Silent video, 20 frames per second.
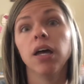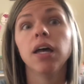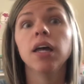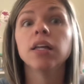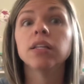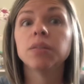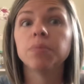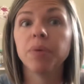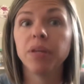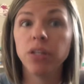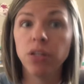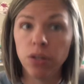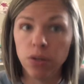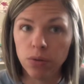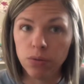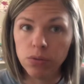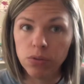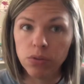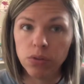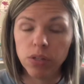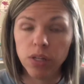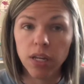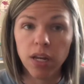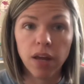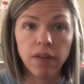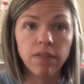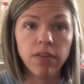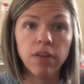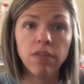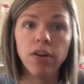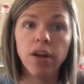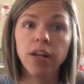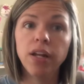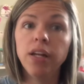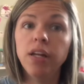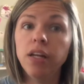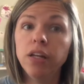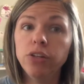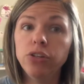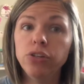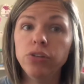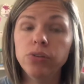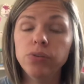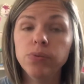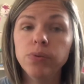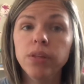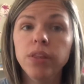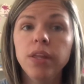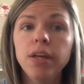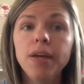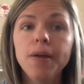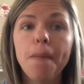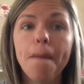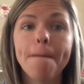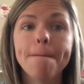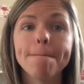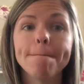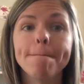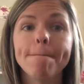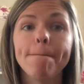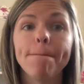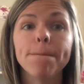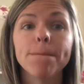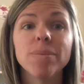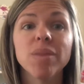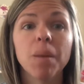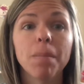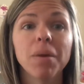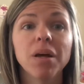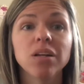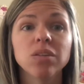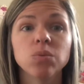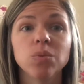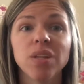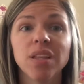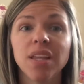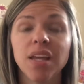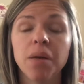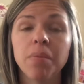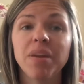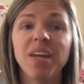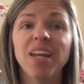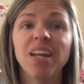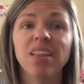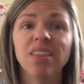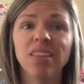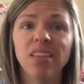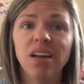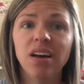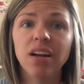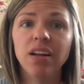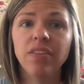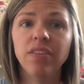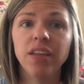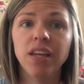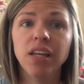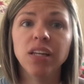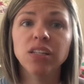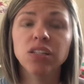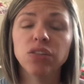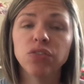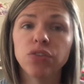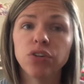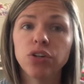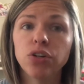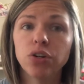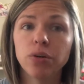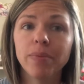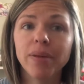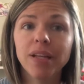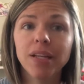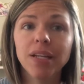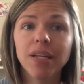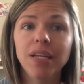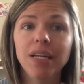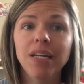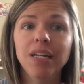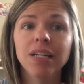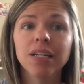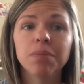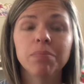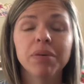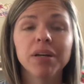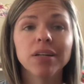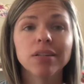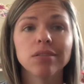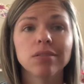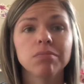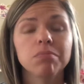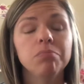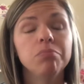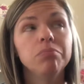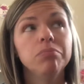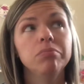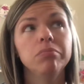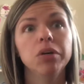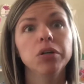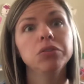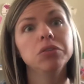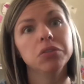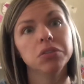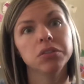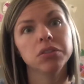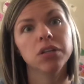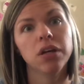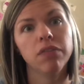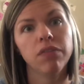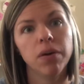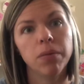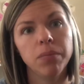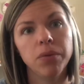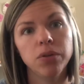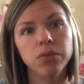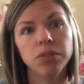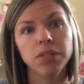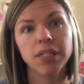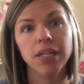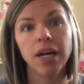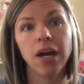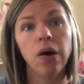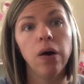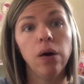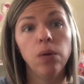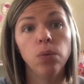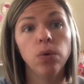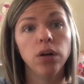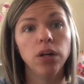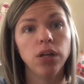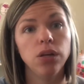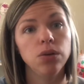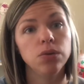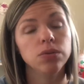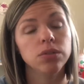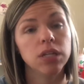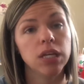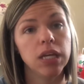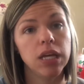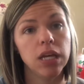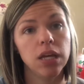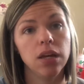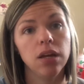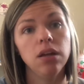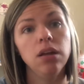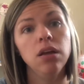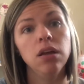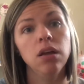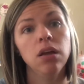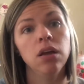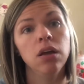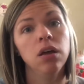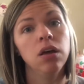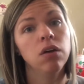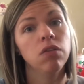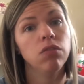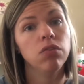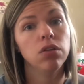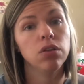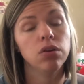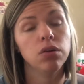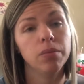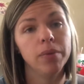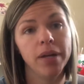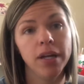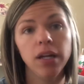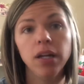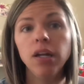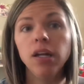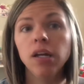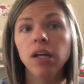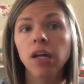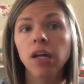It's been used and I've never had any issues with it, because we laminate a lot of things for durability, because most of the stuff I'm using now I want to use again for little man.